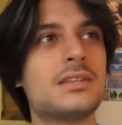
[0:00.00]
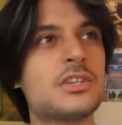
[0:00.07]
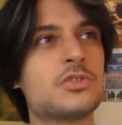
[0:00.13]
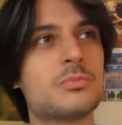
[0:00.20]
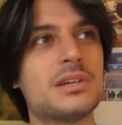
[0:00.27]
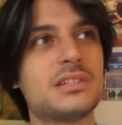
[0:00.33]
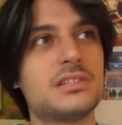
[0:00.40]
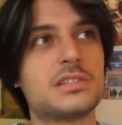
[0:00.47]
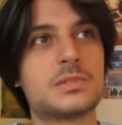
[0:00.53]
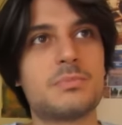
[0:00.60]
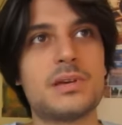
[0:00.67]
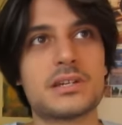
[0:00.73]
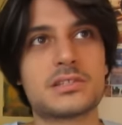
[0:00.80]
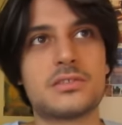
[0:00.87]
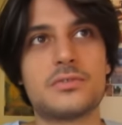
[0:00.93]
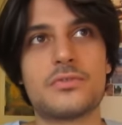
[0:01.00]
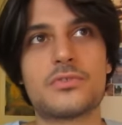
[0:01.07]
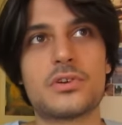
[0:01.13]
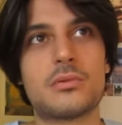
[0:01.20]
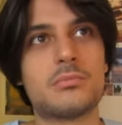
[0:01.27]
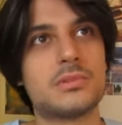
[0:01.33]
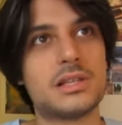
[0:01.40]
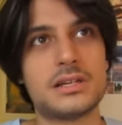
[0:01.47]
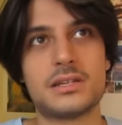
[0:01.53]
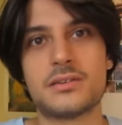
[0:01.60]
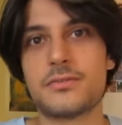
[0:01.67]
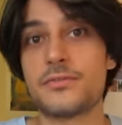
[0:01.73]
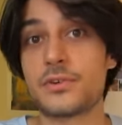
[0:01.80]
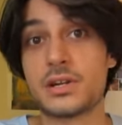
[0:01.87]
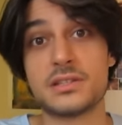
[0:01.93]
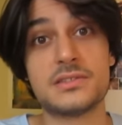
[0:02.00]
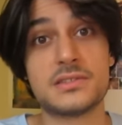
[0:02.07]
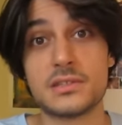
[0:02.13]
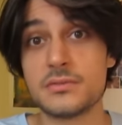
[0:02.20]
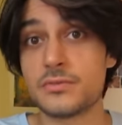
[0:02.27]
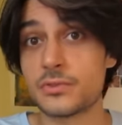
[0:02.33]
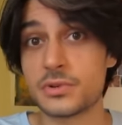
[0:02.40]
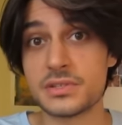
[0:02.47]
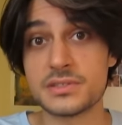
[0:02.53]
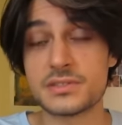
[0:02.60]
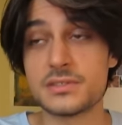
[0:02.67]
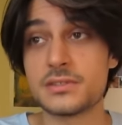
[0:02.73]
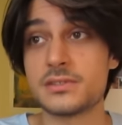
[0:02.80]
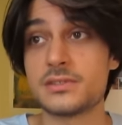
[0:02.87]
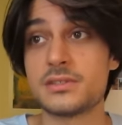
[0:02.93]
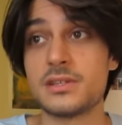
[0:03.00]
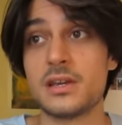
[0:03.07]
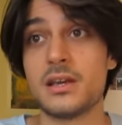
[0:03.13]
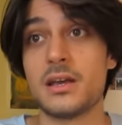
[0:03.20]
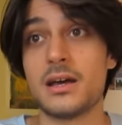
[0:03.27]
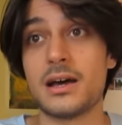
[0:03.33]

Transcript: that you might expect from like Franzen, for instance,